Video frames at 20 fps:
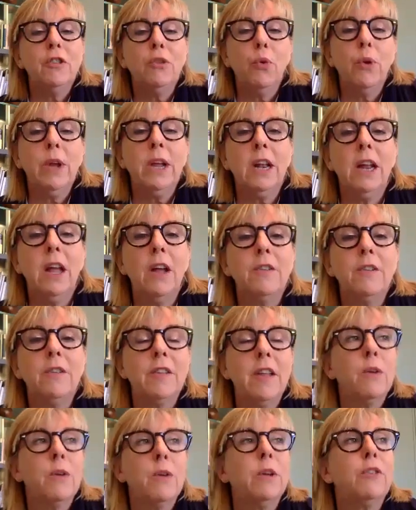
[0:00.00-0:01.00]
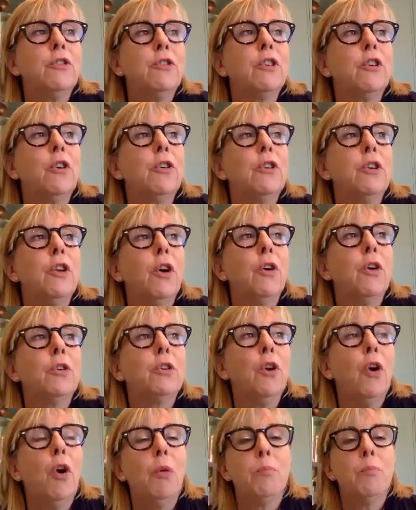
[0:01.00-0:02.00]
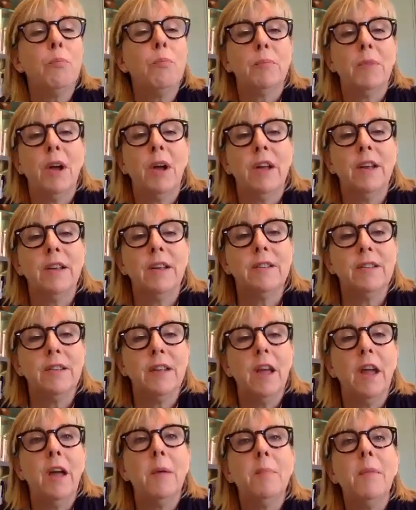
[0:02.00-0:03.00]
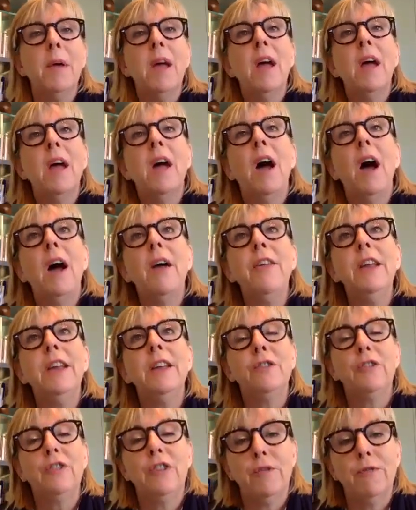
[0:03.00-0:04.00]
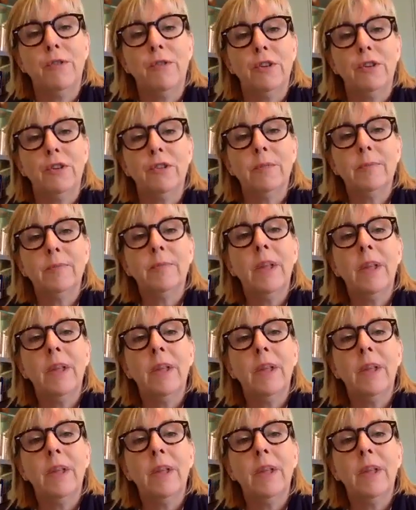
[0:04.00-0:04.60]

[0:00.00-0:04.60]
quickly answer that question on compromise. I think it's different.